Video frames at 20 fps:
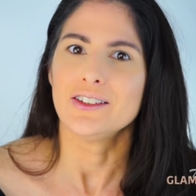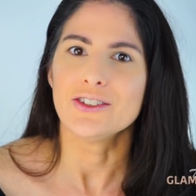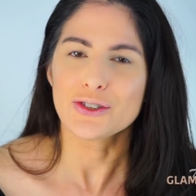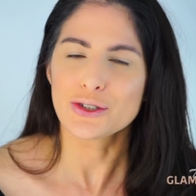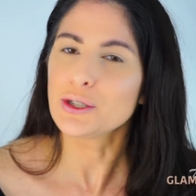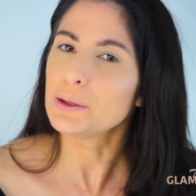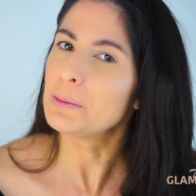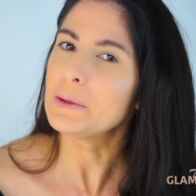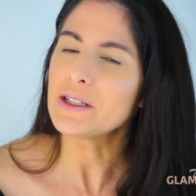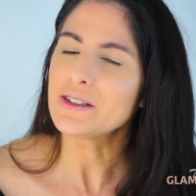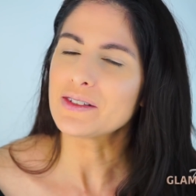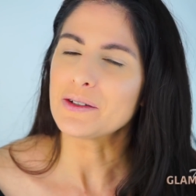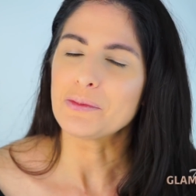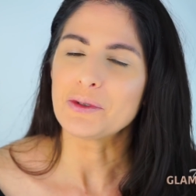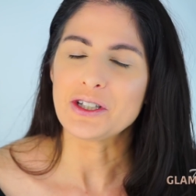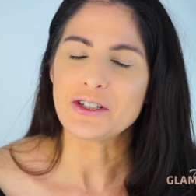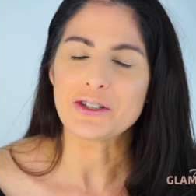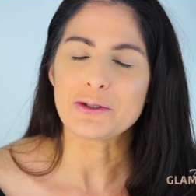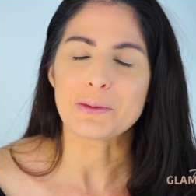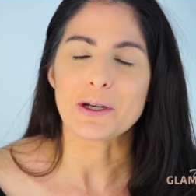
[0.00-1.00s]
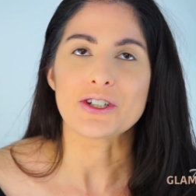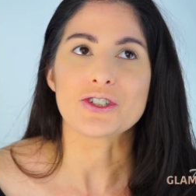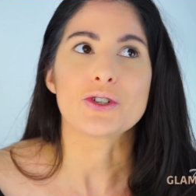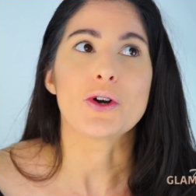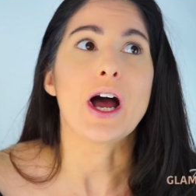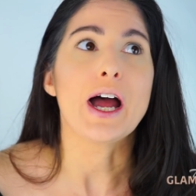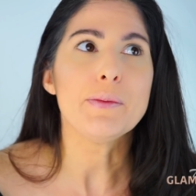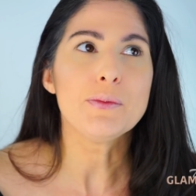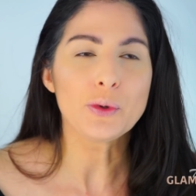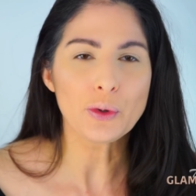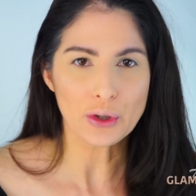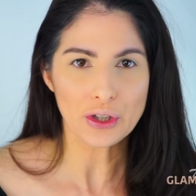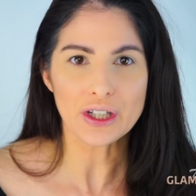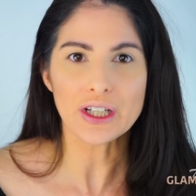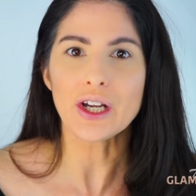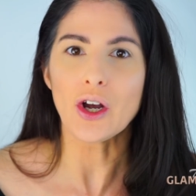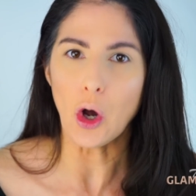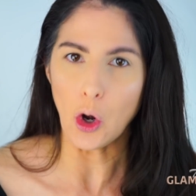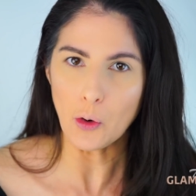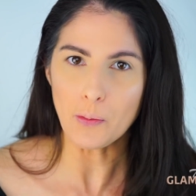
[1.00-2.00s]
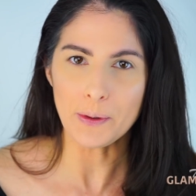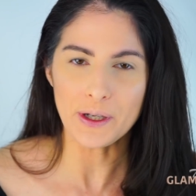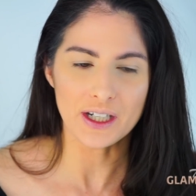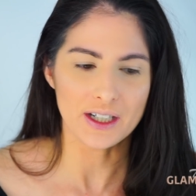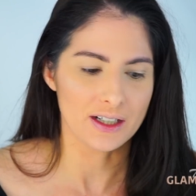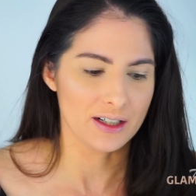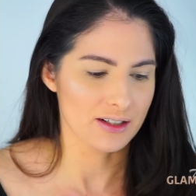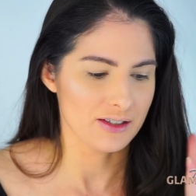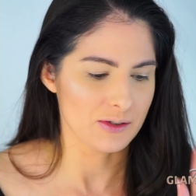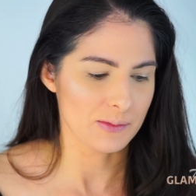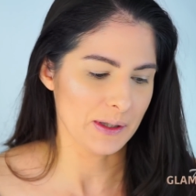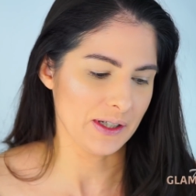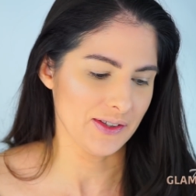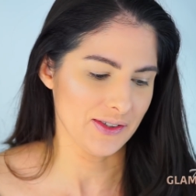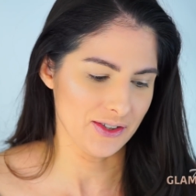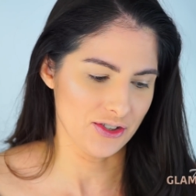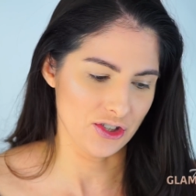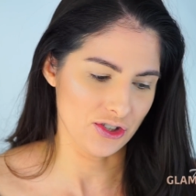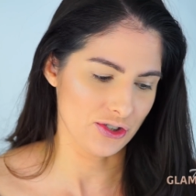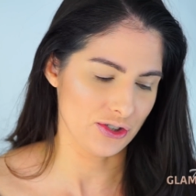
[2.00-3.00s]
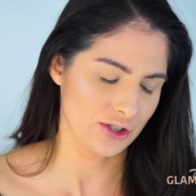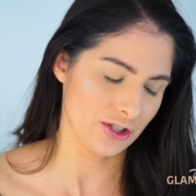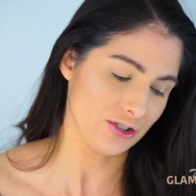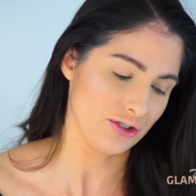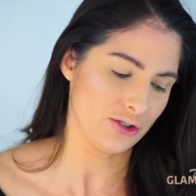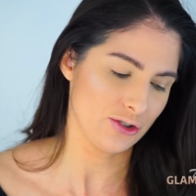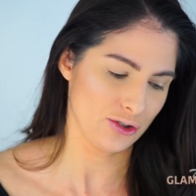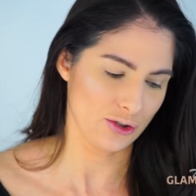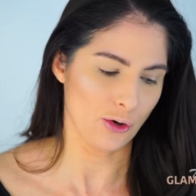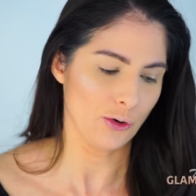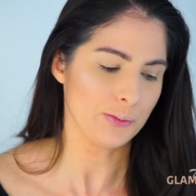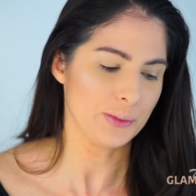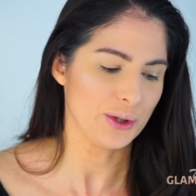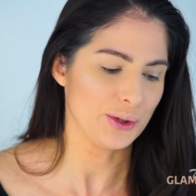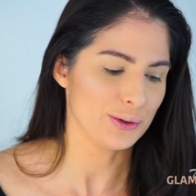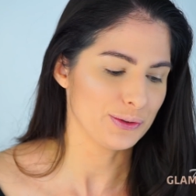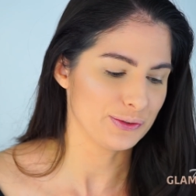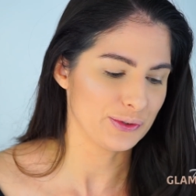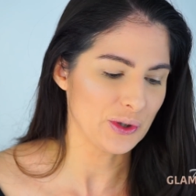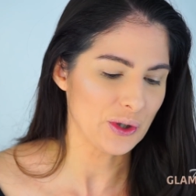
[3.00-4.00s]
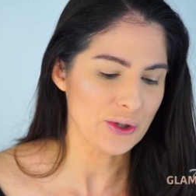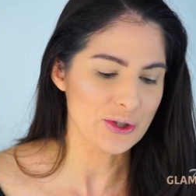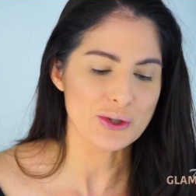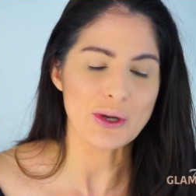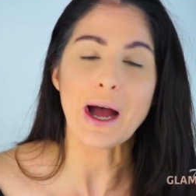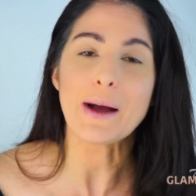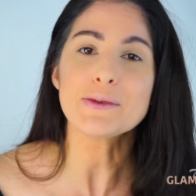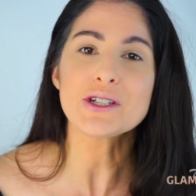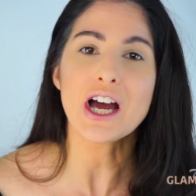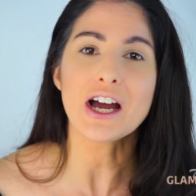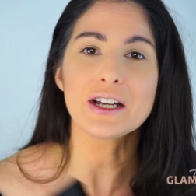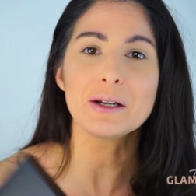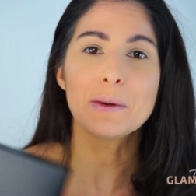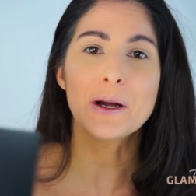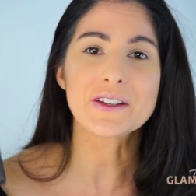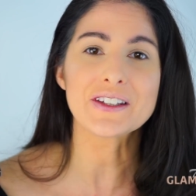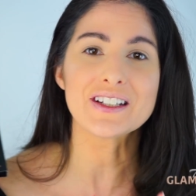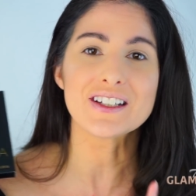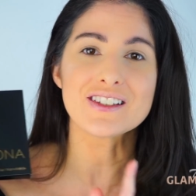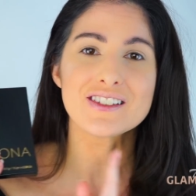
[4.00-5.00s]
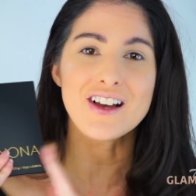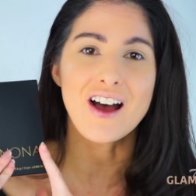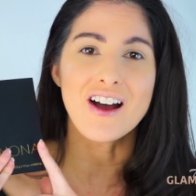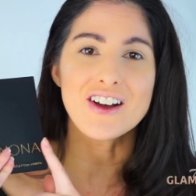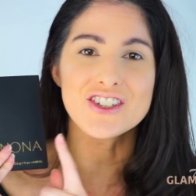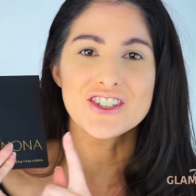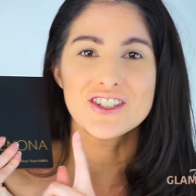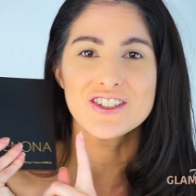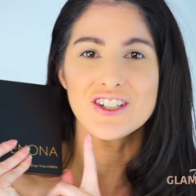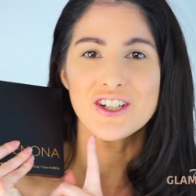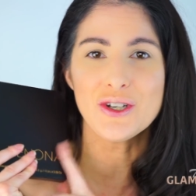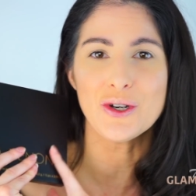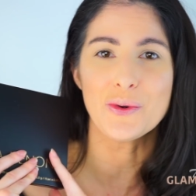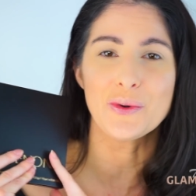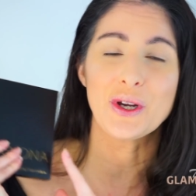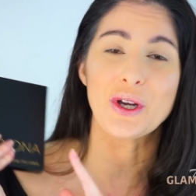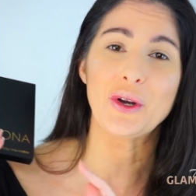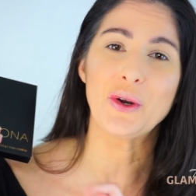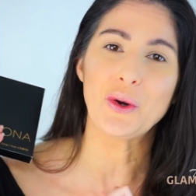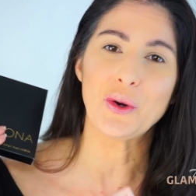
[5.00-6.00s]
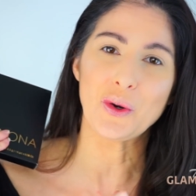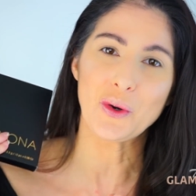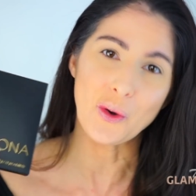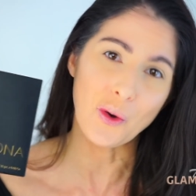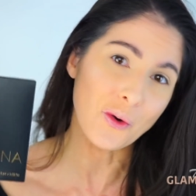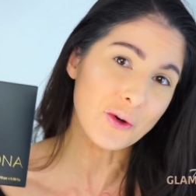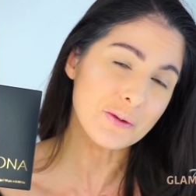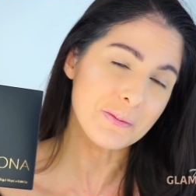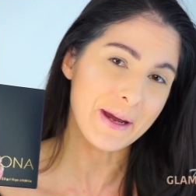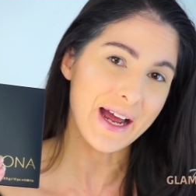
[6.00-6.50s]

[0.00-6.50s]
this could be something special. I'm really hoping it is because it just is so beautiful. So I'm talking about the Natasha Denona Gold